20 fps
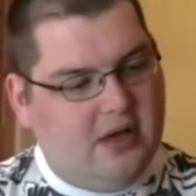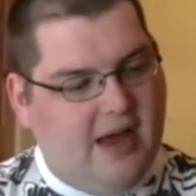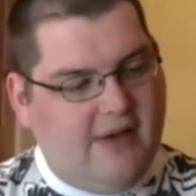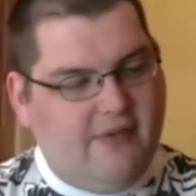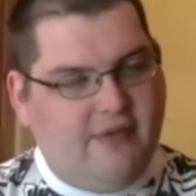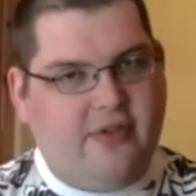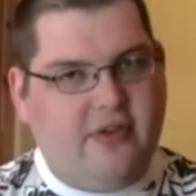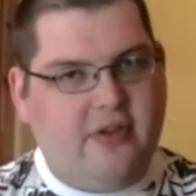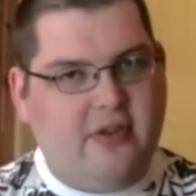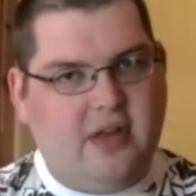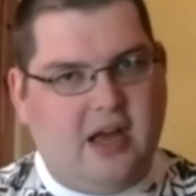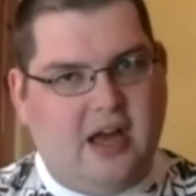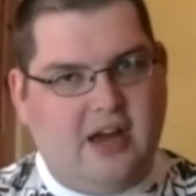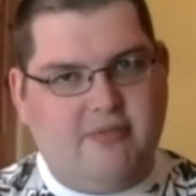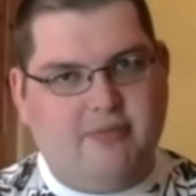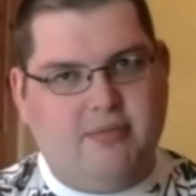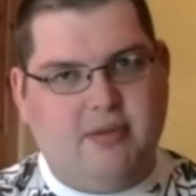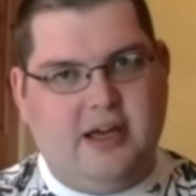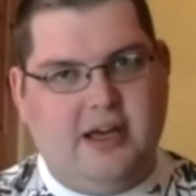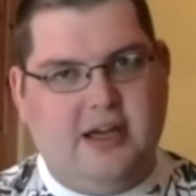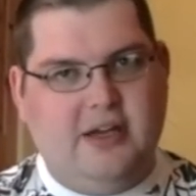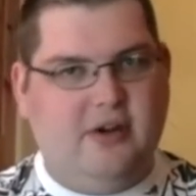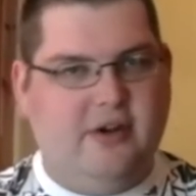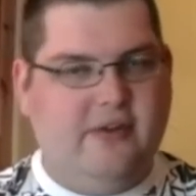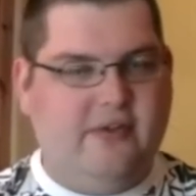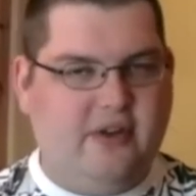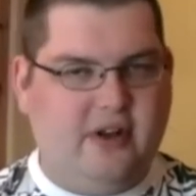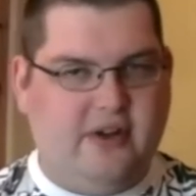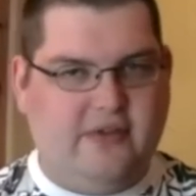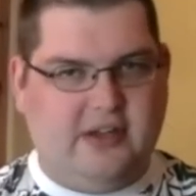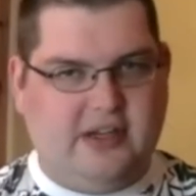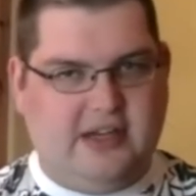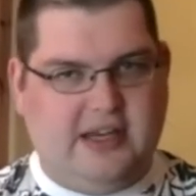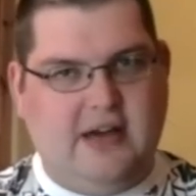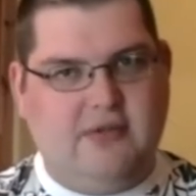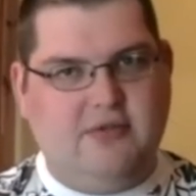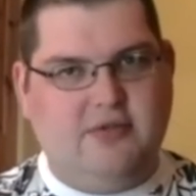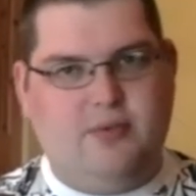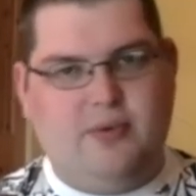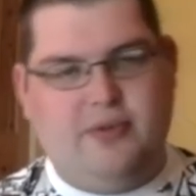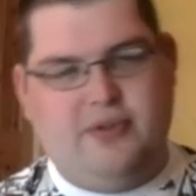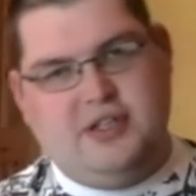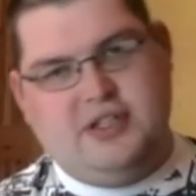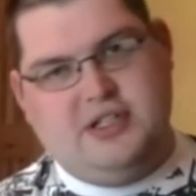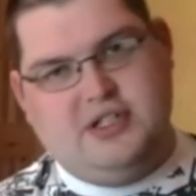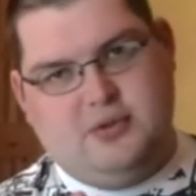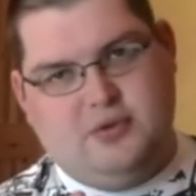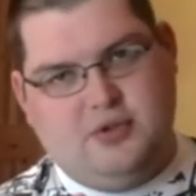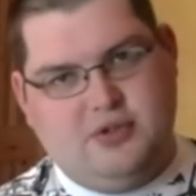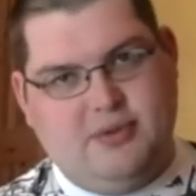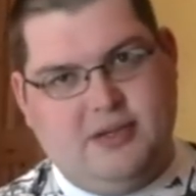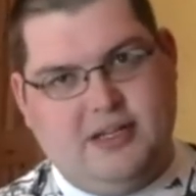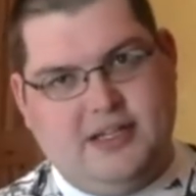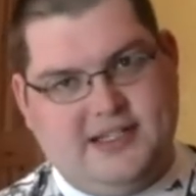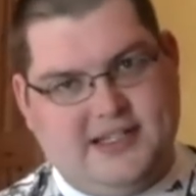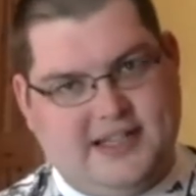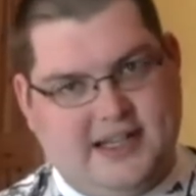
Everything that I've played or everything I've encountered with this has always been a